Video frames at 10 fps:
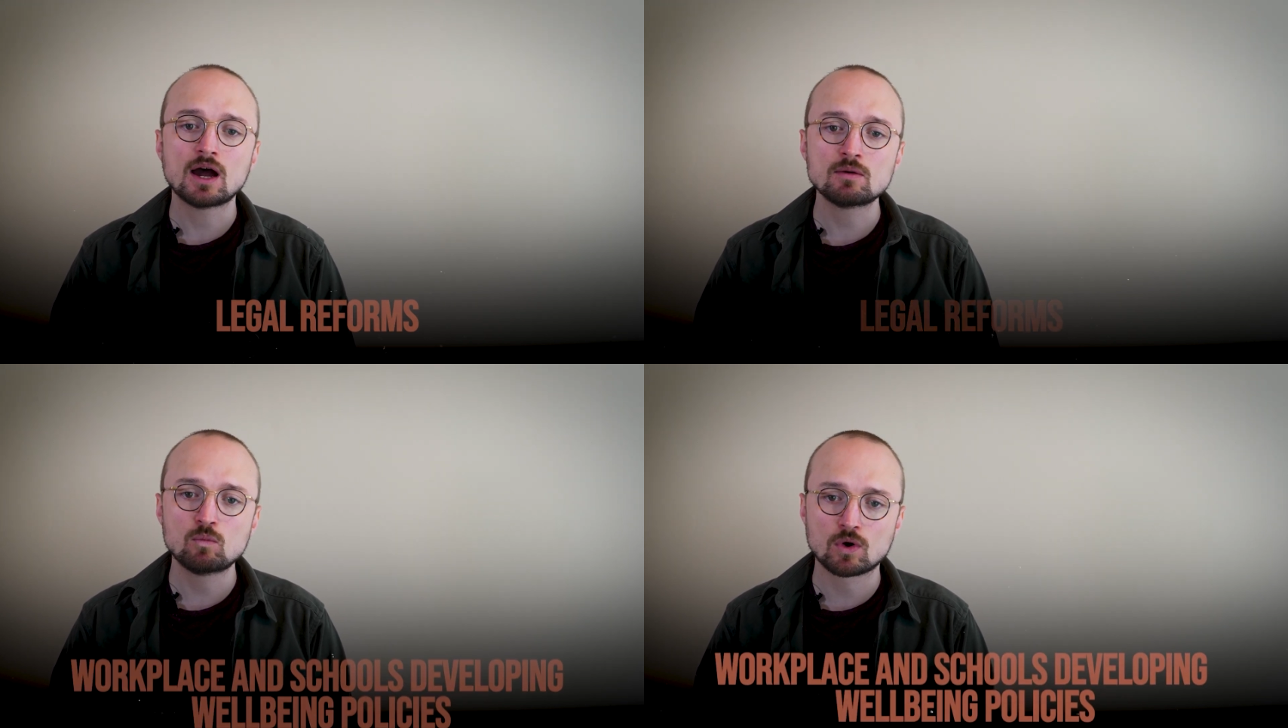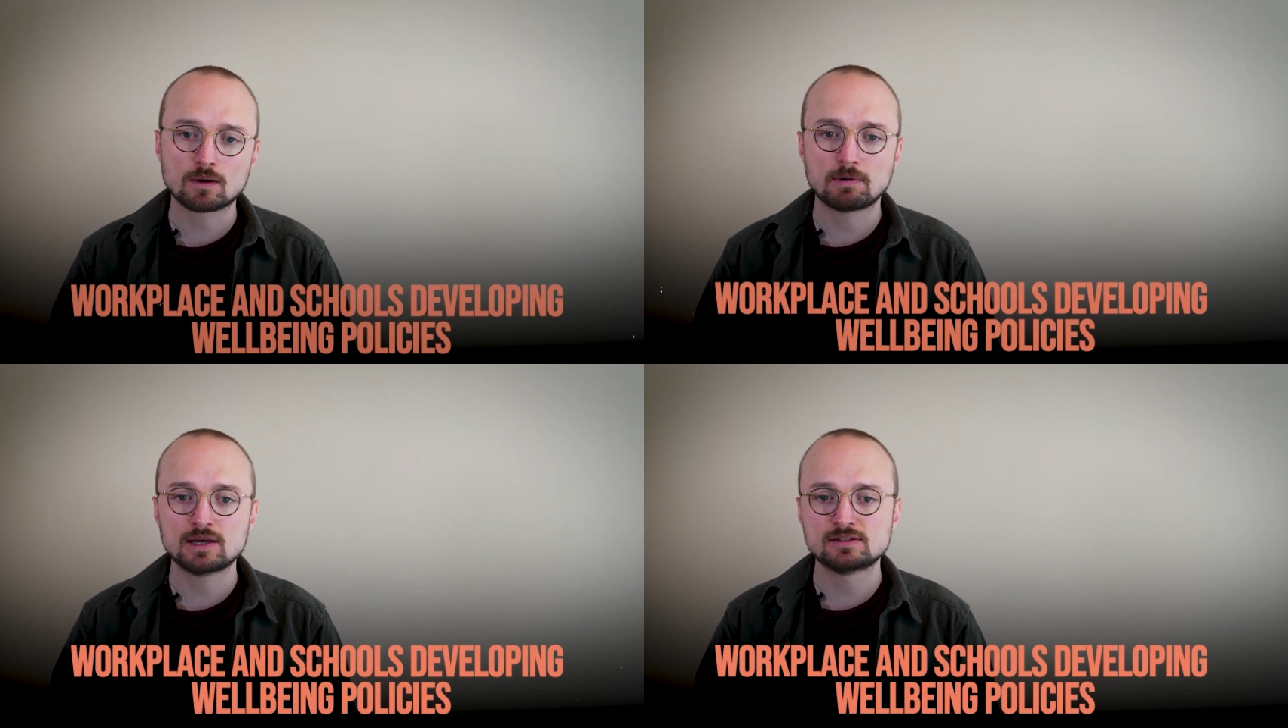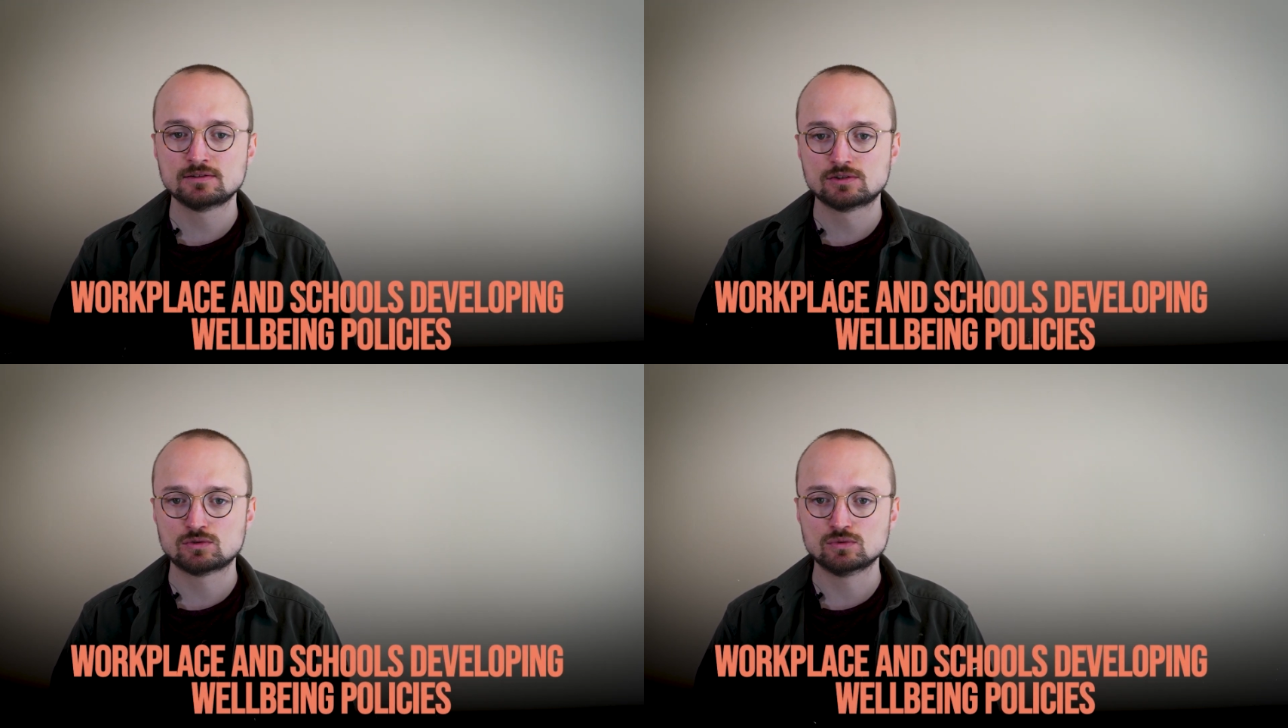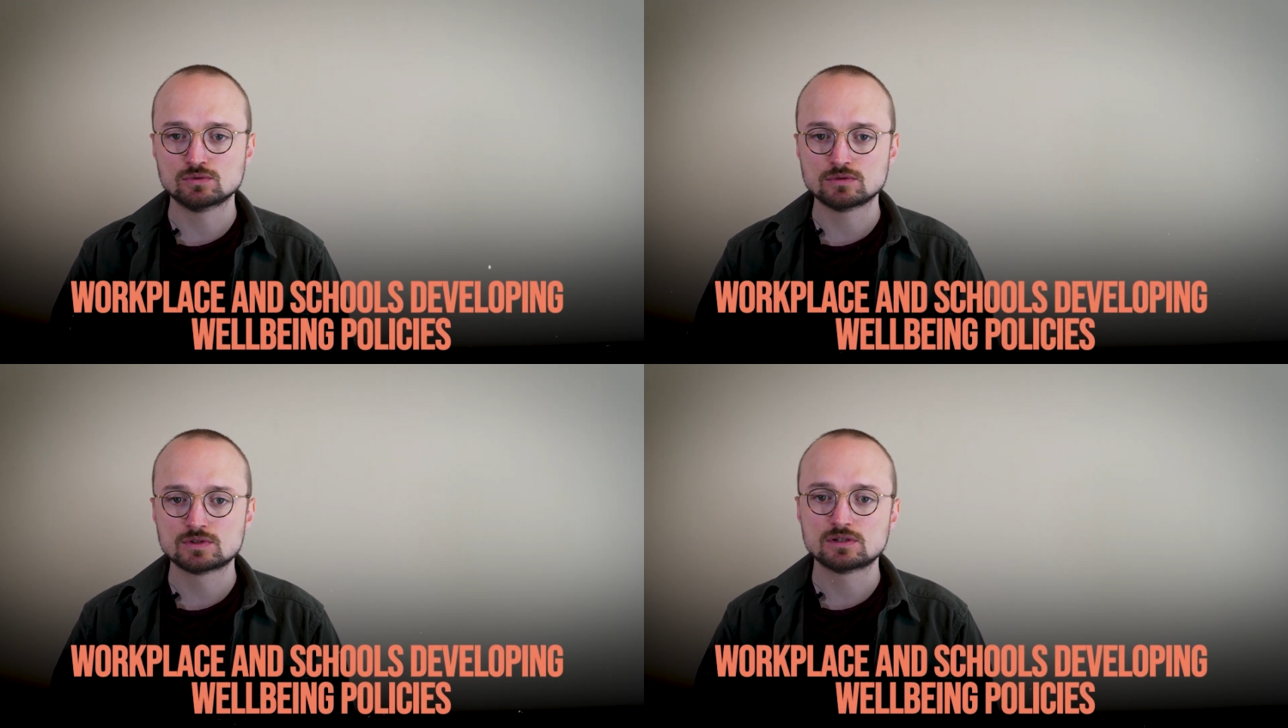and workplace and
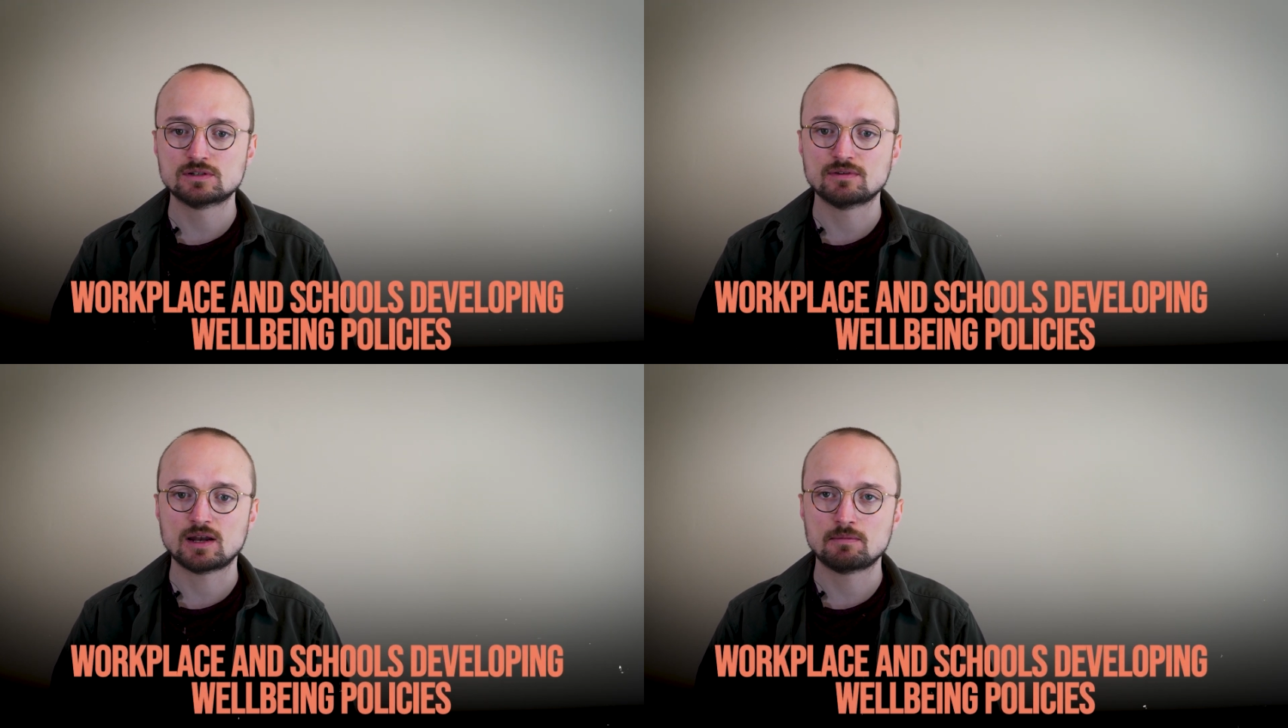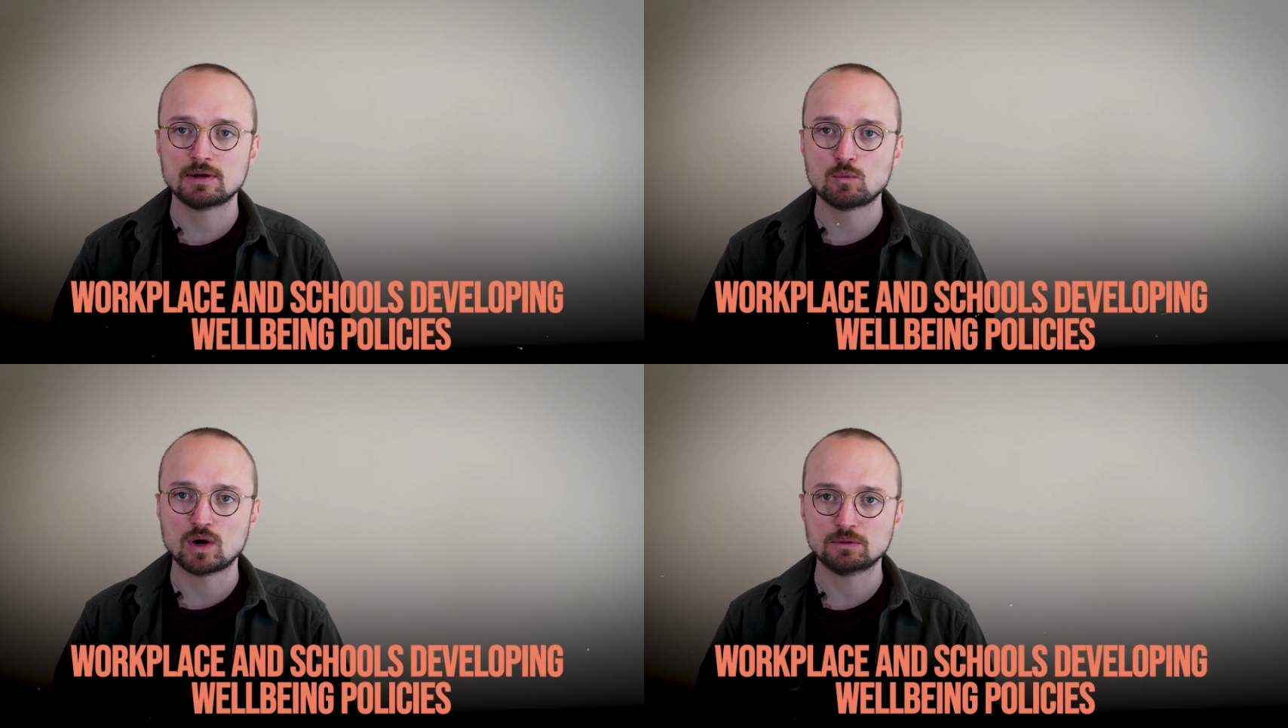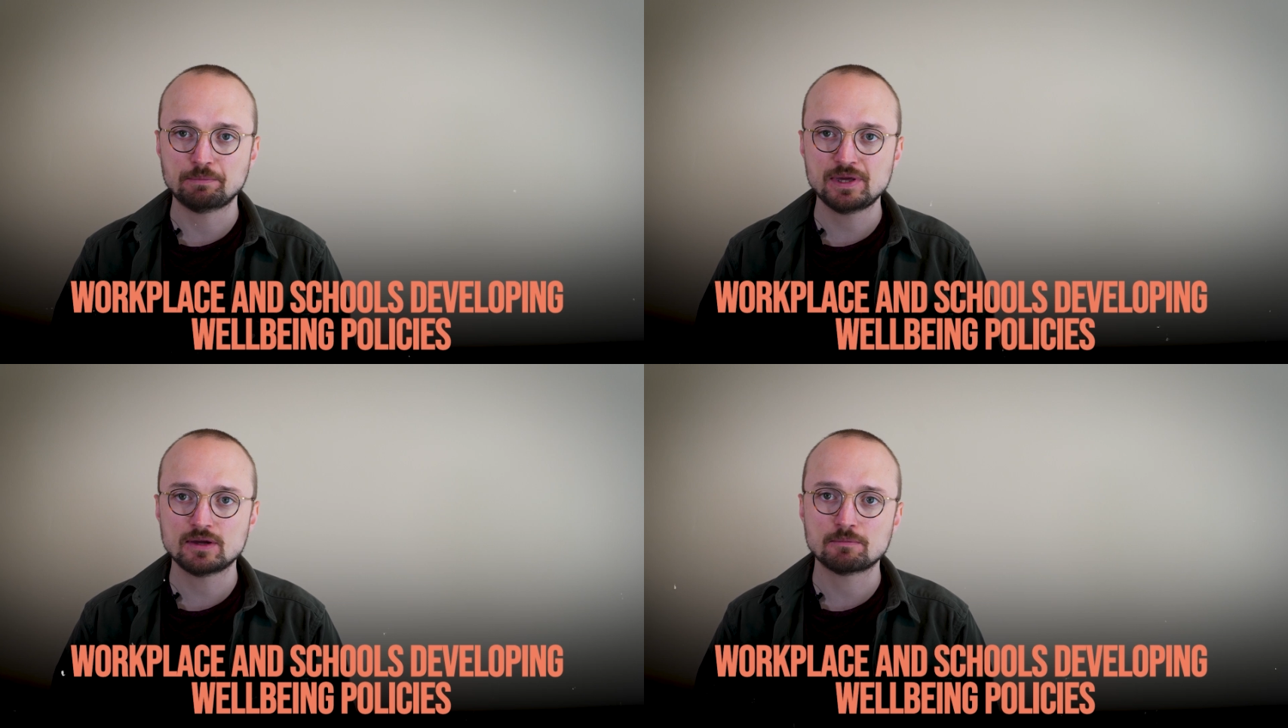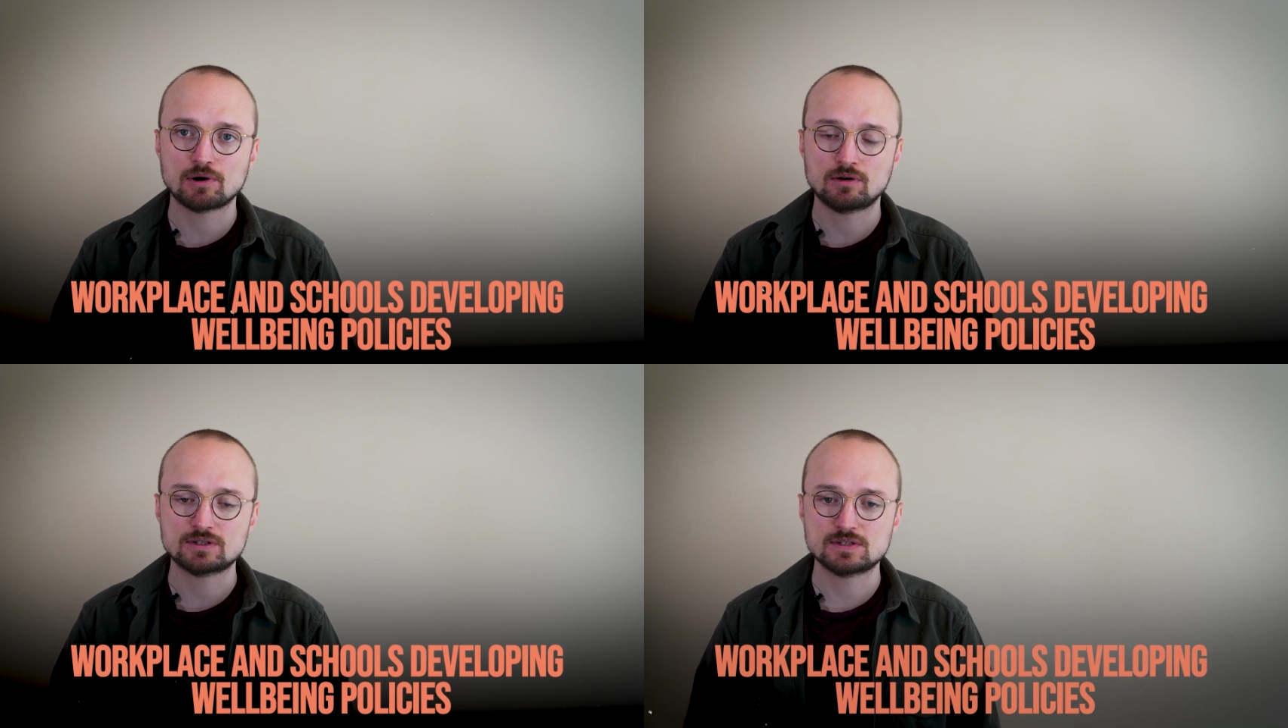schools developing well-being
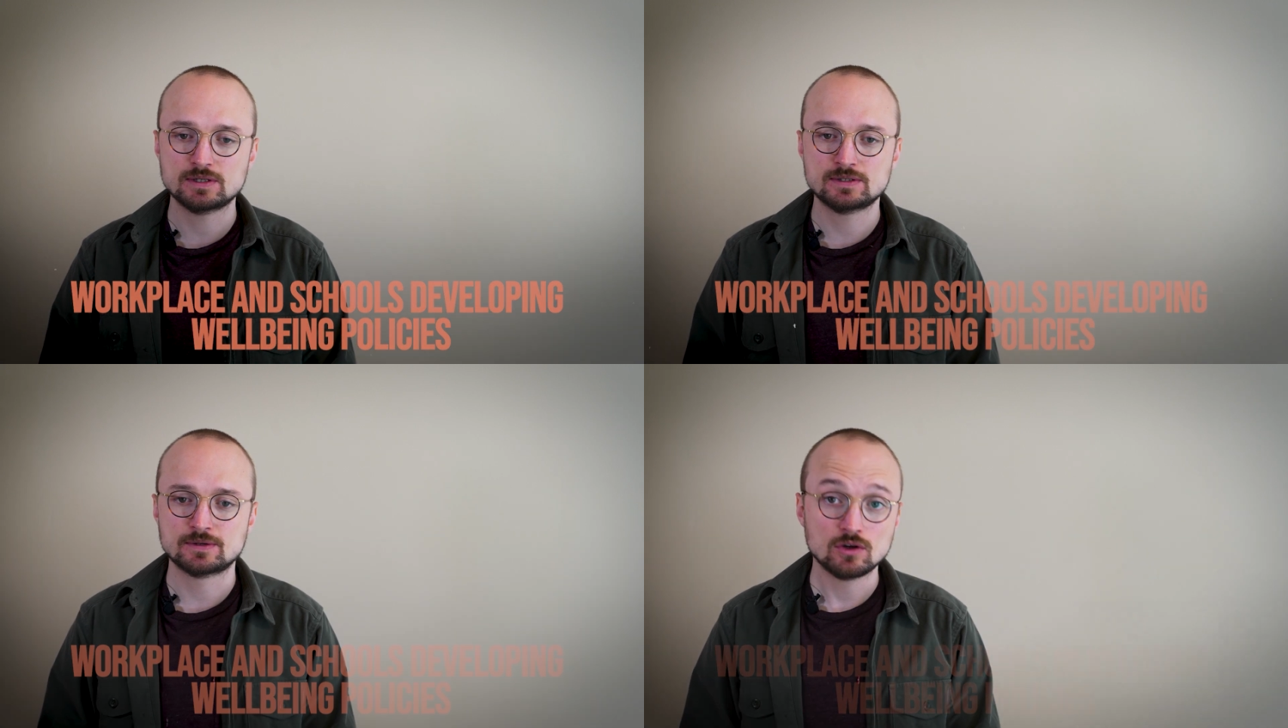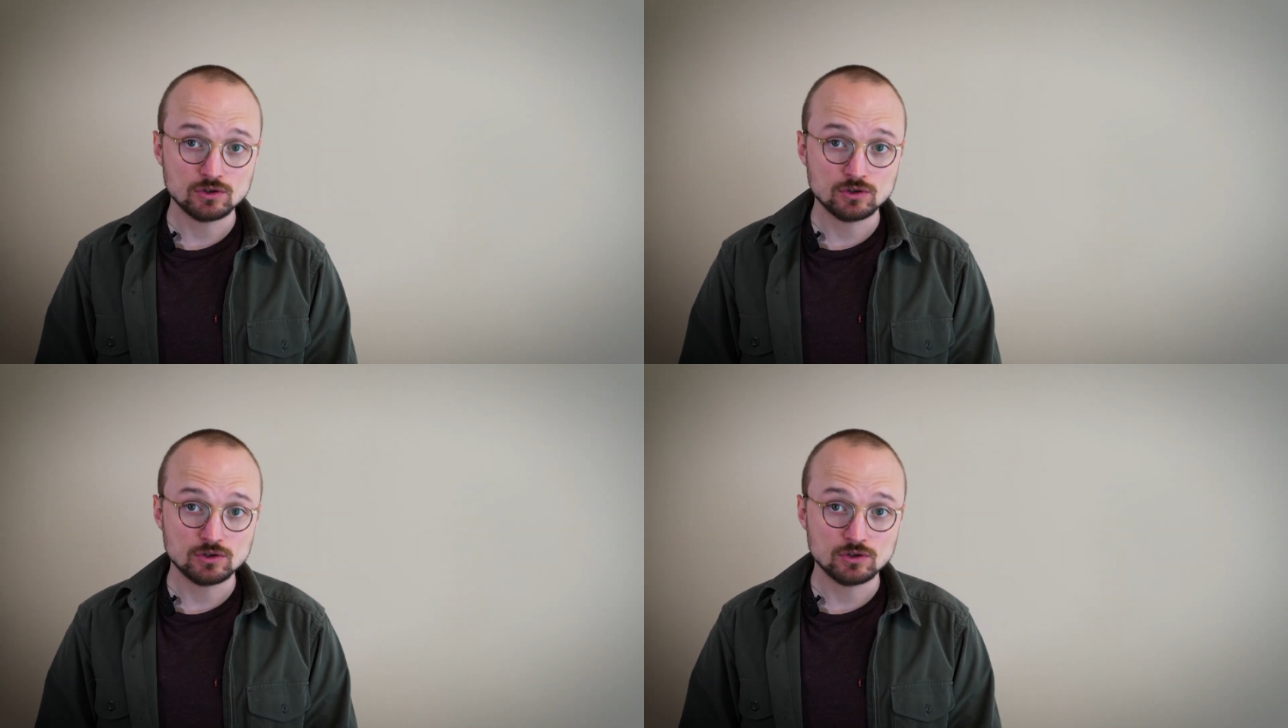policies.